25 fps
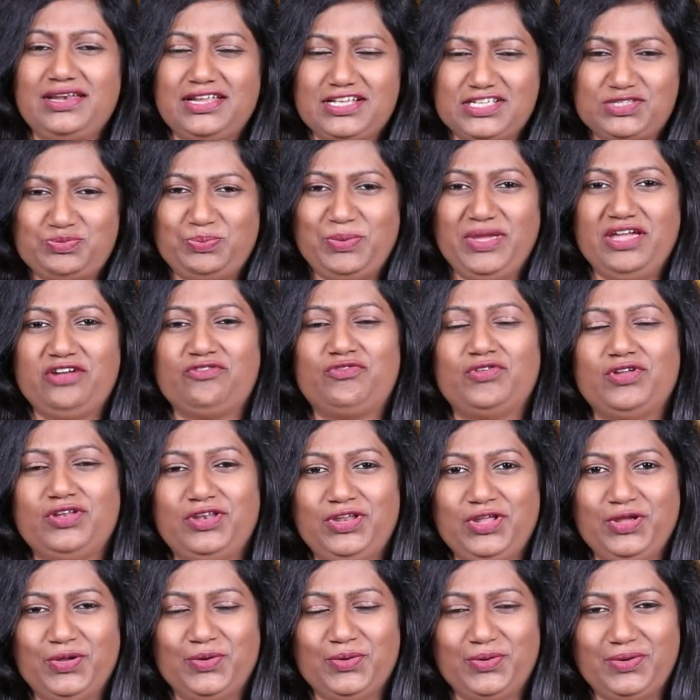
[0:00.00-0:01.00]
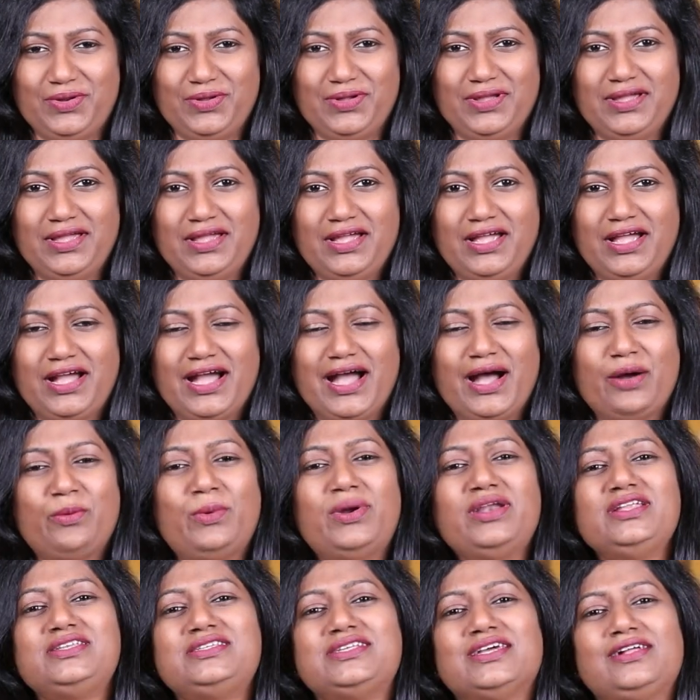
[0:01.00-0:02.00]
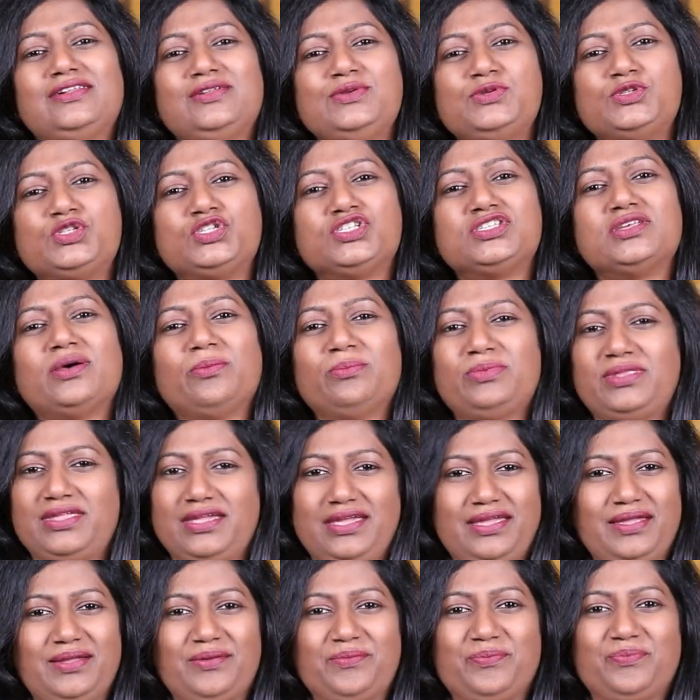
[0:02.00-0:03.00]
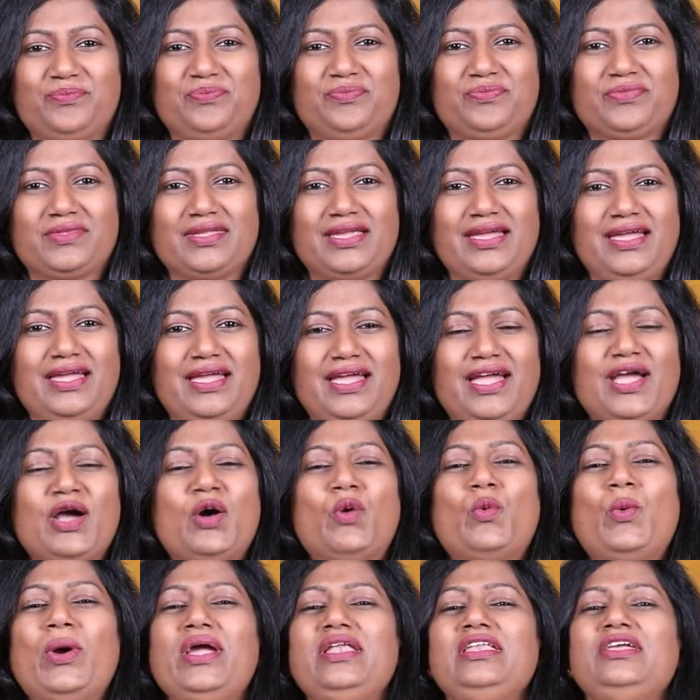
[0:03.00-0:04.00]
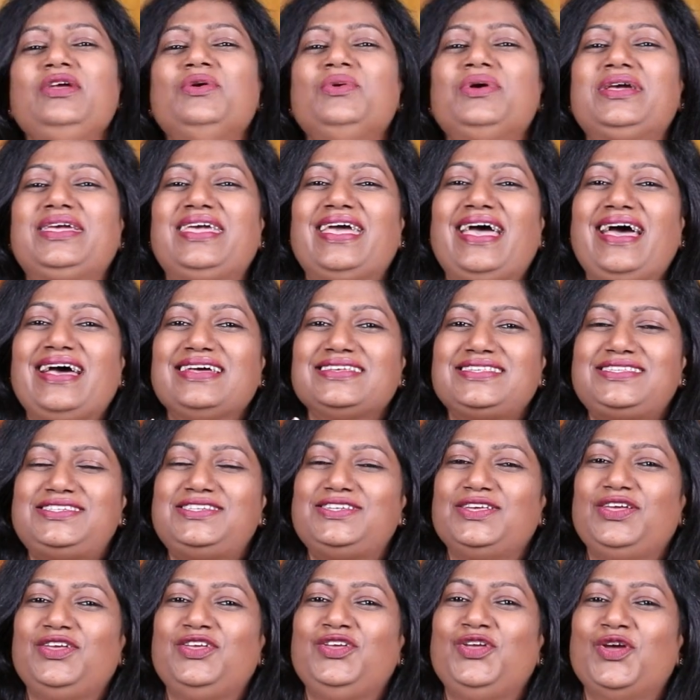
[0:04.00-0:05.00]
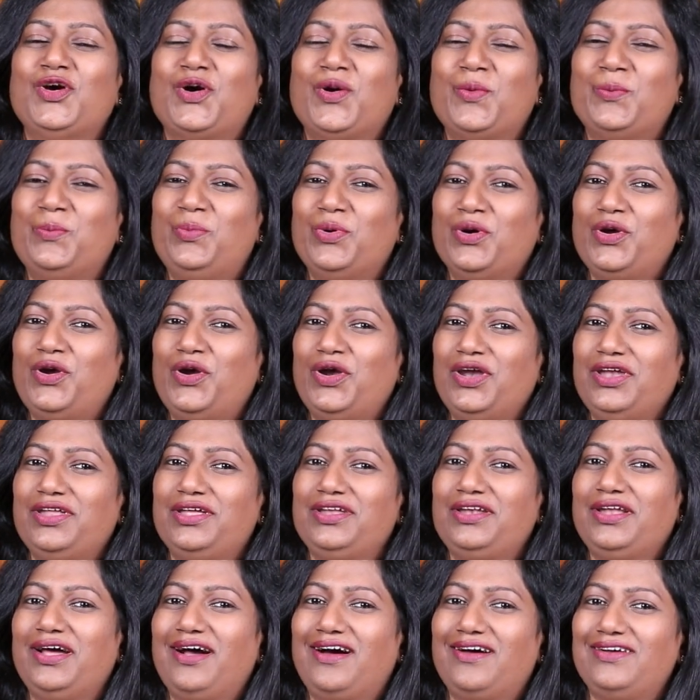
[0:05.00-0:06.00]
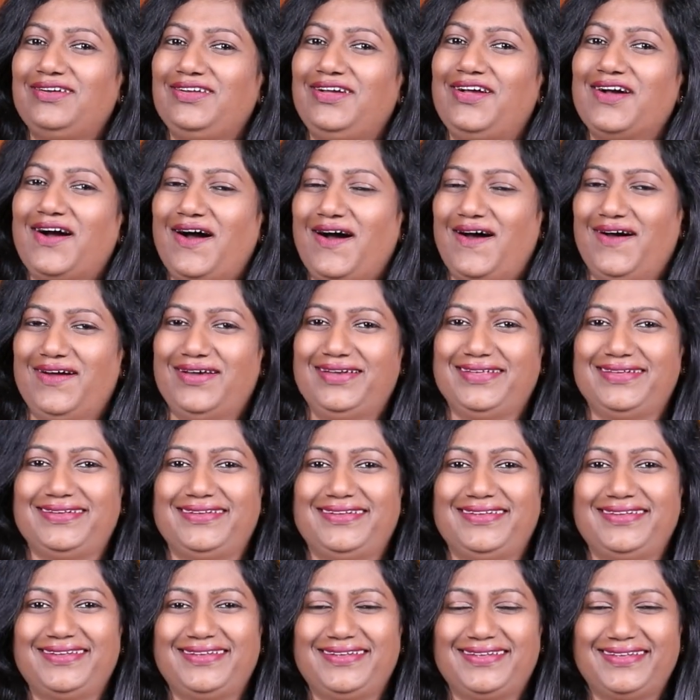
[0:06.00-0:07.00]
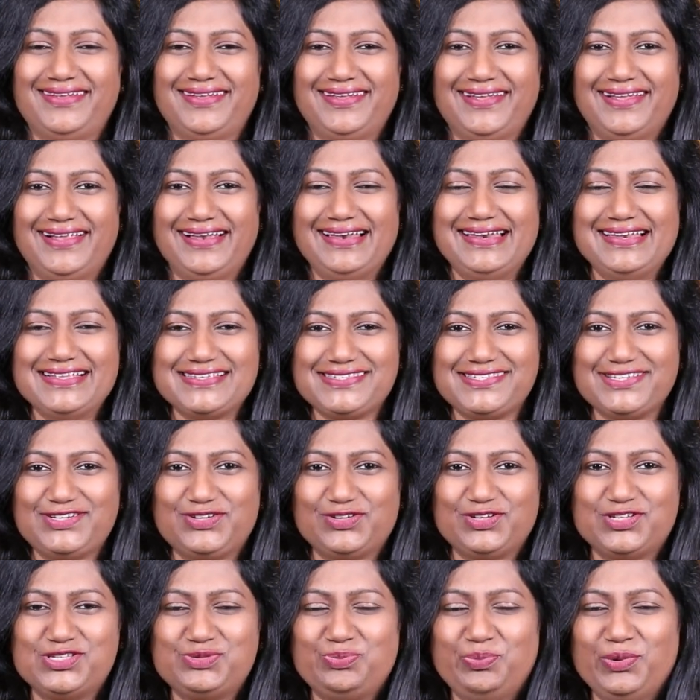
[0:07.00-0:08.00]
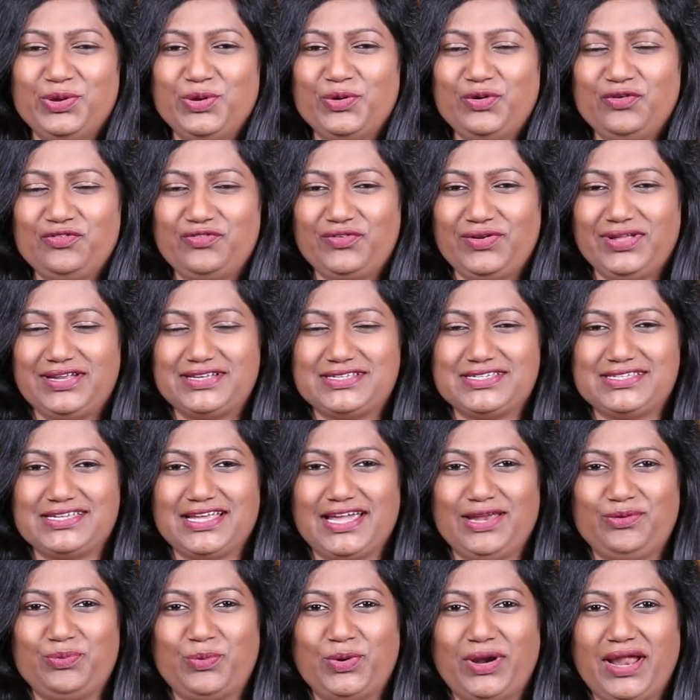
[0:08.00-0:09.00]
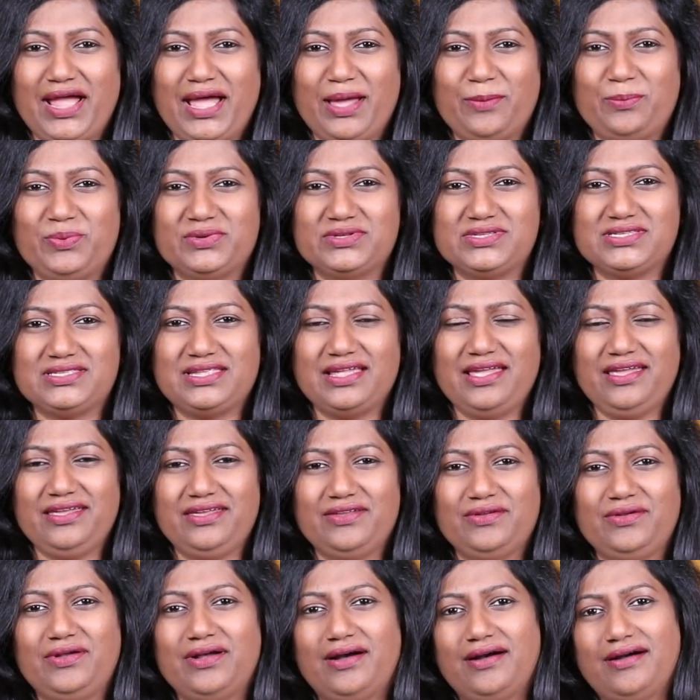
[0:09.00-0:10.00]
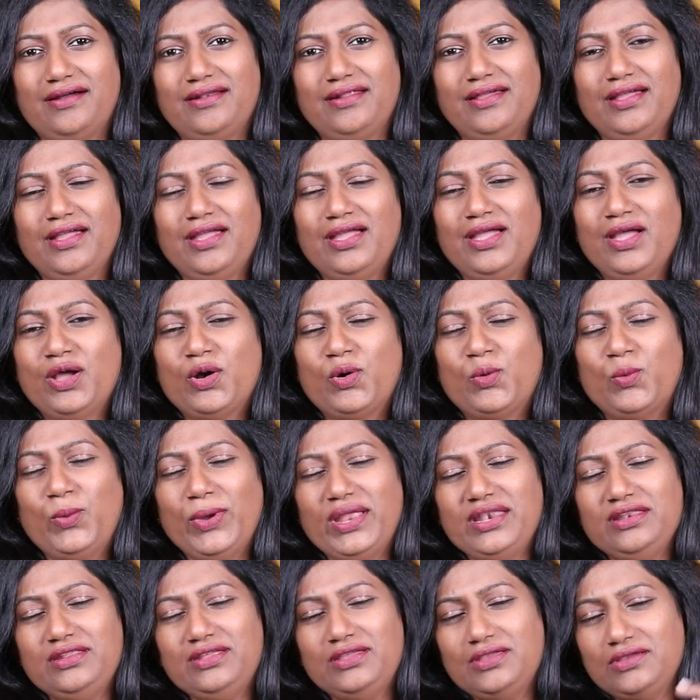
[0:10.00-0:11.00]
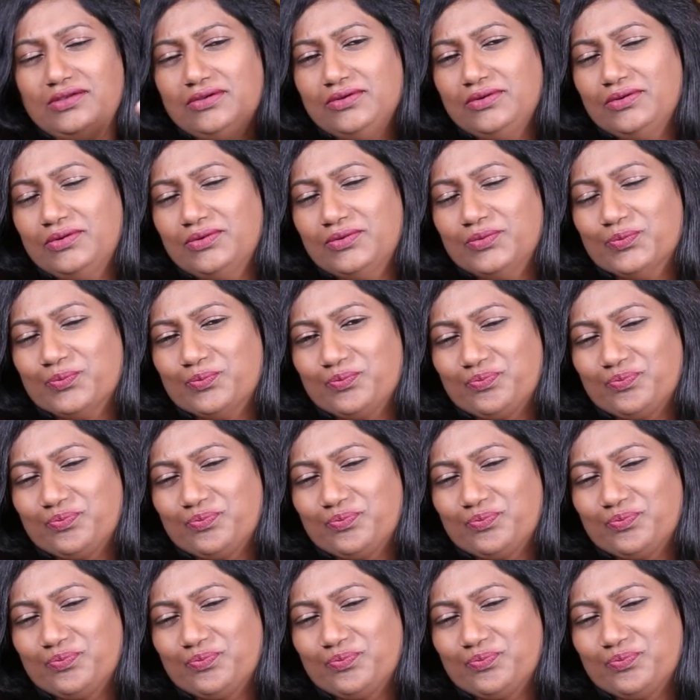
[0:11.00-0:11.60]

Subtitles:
is being renewed. I want to tell you something. When you cast your burden on God, listen to this beautiful insight, what happens. Thank you, God. When you